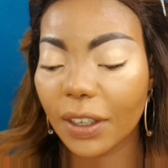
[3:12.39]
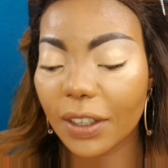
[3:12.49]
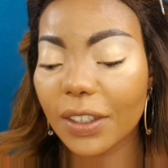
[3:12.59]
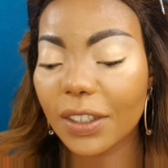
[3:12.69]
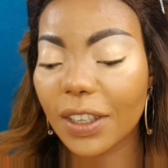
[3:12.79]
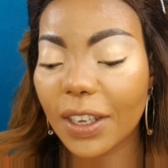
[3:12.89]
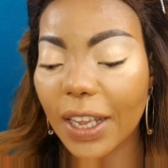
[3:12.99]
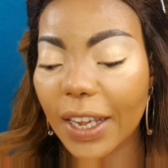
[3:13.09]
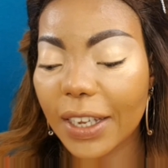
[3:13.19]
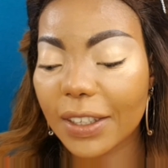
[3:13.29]
This is the
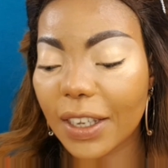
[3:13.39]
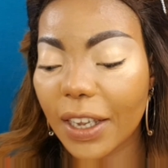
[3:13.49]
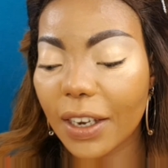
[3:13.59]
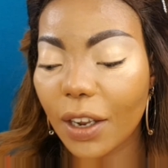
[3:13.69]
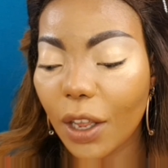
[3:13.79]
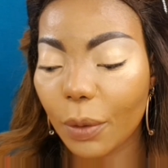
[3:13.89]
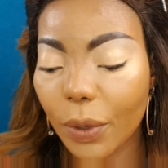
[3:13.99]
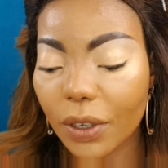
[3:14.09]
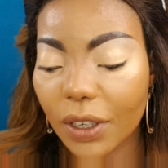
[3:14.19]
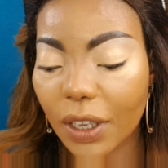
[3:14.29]
Naked Skin
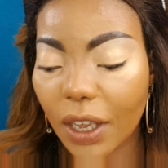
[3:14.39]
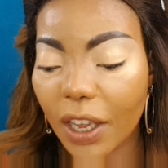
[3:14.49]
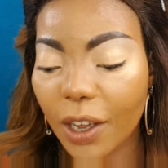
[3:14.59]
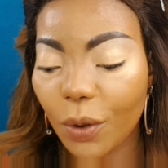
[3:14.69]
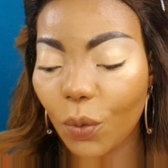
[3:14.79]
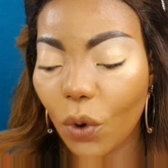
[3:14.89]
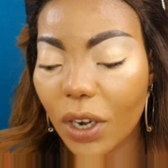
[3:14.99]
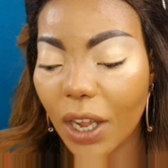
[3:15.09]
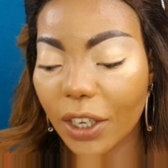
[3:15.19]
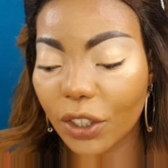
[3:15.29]
Urban Decay
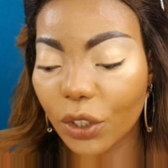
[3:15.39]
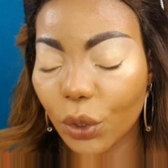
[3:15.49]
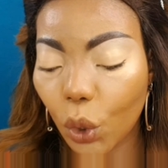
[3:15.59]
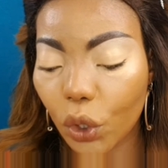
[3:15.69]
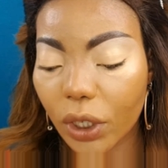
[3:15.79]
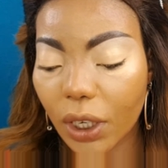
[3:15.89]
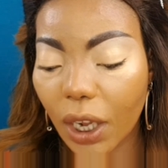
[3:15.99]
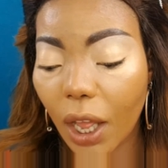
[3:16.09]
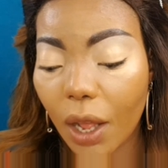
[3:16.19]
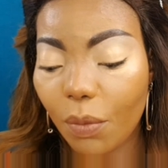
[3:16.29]
One and Done